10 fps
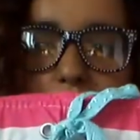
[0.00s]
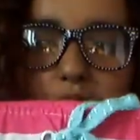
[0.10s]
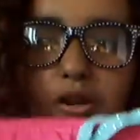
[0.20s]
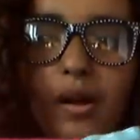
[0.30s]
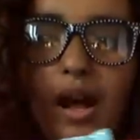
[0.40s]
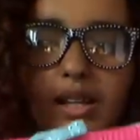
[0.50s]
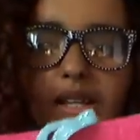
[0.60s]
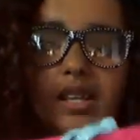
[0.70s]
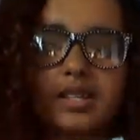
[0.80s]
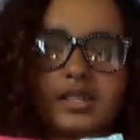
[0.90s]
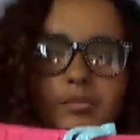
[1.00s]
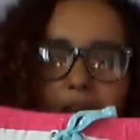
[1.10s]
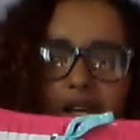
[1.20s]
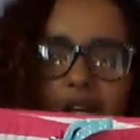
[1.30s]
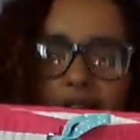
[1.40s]
bow, and it's
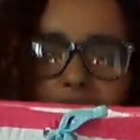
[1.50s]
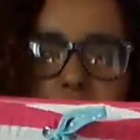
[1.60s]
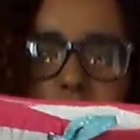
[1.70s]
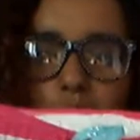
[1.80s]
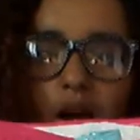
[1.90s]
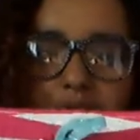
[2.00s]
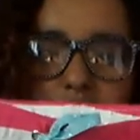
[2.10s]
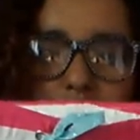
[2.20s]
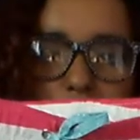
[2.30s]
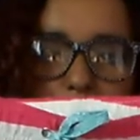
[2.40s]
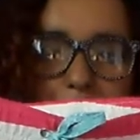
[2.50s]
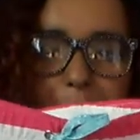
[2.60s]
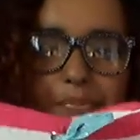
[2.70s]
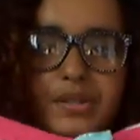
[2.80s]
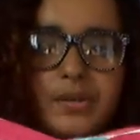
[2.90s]
pink and white
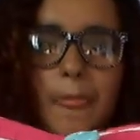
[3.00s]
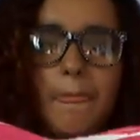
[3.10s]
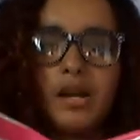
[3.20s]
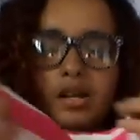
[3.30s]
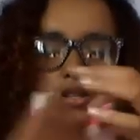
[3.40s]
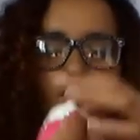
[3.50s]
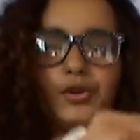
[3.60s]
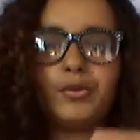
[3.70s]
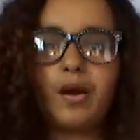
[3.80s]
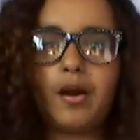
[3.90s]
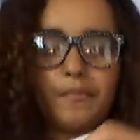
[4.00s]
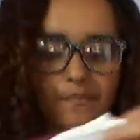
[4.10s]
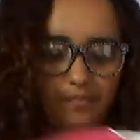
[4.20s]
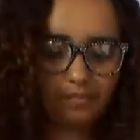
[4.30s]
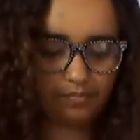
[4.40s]
stripes, so
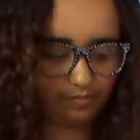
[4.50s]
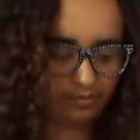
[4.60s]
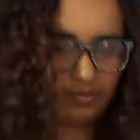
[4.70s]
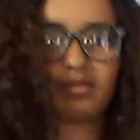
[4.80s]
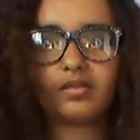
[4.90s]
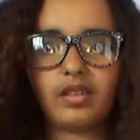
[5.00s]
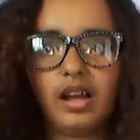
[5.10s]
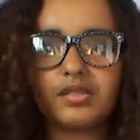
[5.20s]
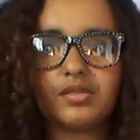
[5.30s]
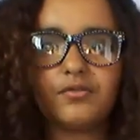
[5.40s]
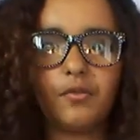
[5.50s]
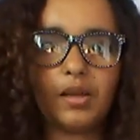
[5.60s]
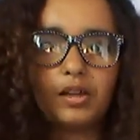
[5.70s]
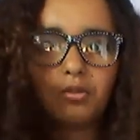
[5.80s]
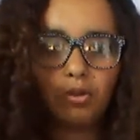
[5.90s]
that's from
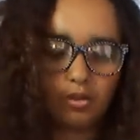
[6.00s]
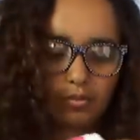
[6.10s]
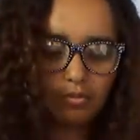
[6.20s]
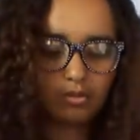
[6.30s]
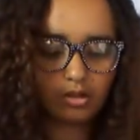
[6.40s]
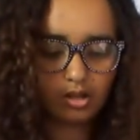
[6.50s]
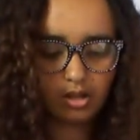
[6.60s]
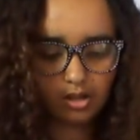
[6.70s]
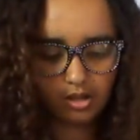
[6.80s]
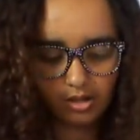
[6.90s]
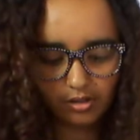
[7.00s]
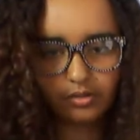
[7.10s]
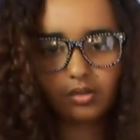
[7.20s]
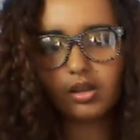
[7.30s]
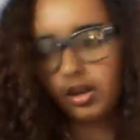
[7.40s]
that top,
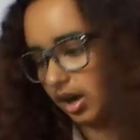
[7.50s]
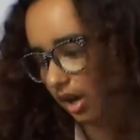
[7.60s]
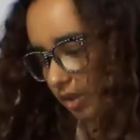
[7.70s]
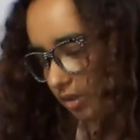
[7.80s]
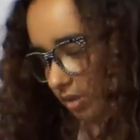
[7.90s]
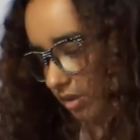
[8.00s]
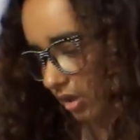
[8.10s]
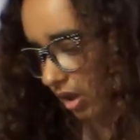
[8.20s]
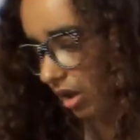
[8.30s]
and